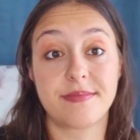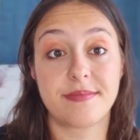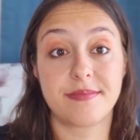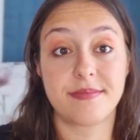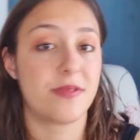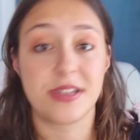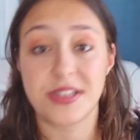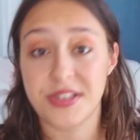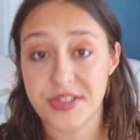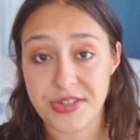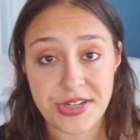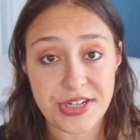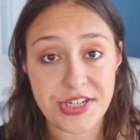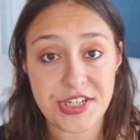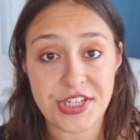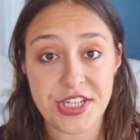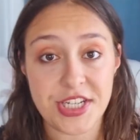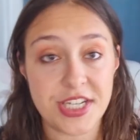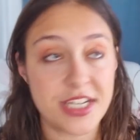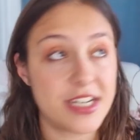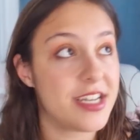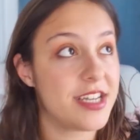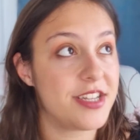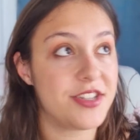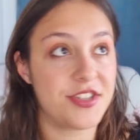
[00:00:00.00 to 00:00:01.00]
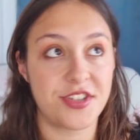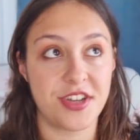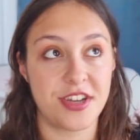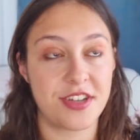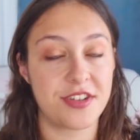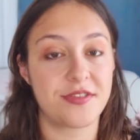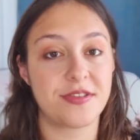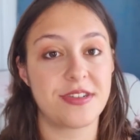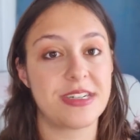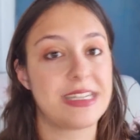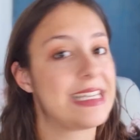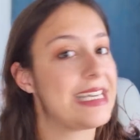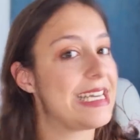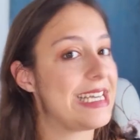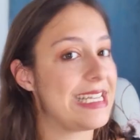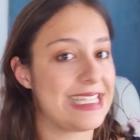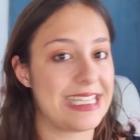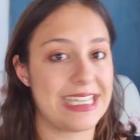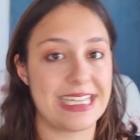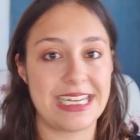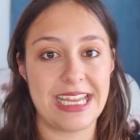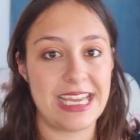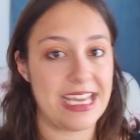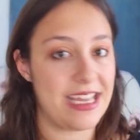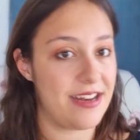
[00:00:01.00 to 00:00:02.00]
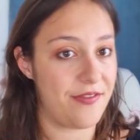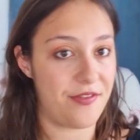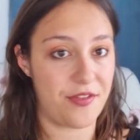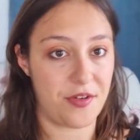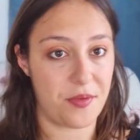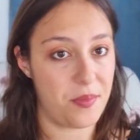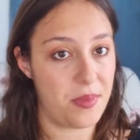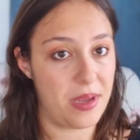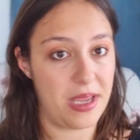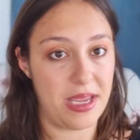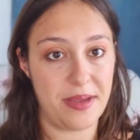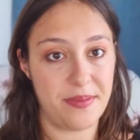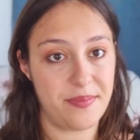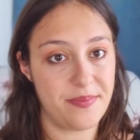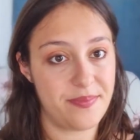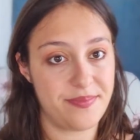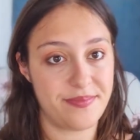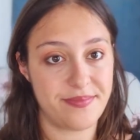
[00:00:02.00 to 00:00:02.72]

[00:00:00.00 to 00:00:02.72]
Restriction in general isn't it for me.